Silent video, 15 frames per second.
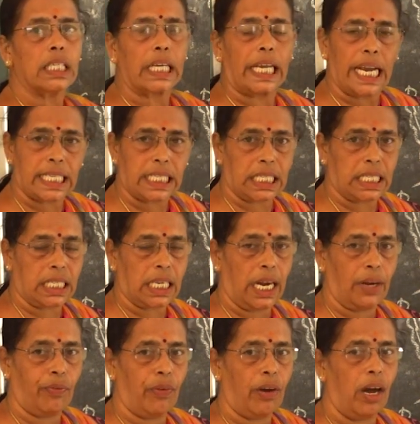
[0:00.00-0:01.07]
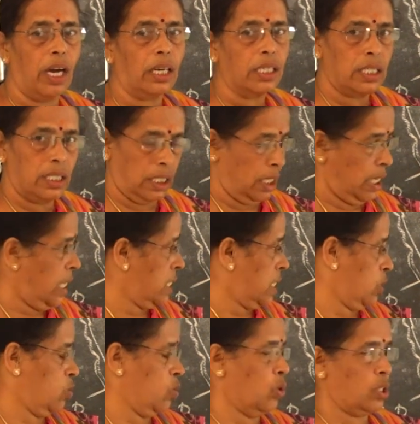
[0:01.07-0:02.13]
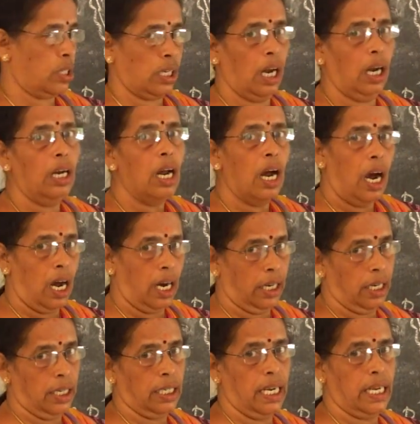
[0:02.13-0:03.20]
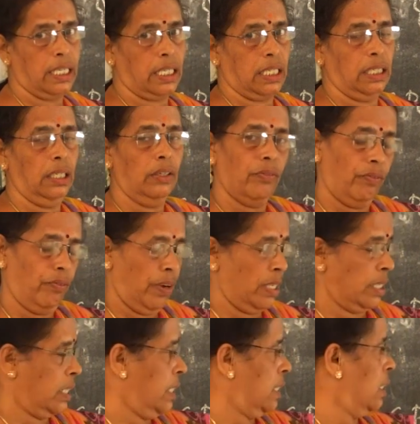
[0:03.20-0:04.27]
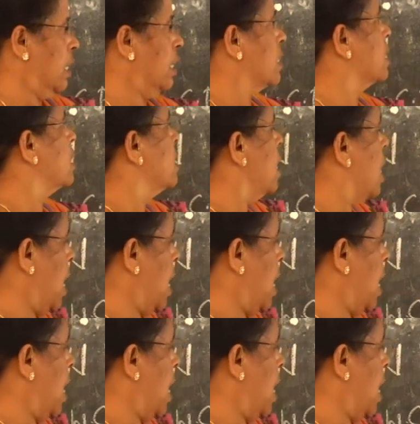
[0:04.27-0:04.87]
East side for east coastal and east western Ghats.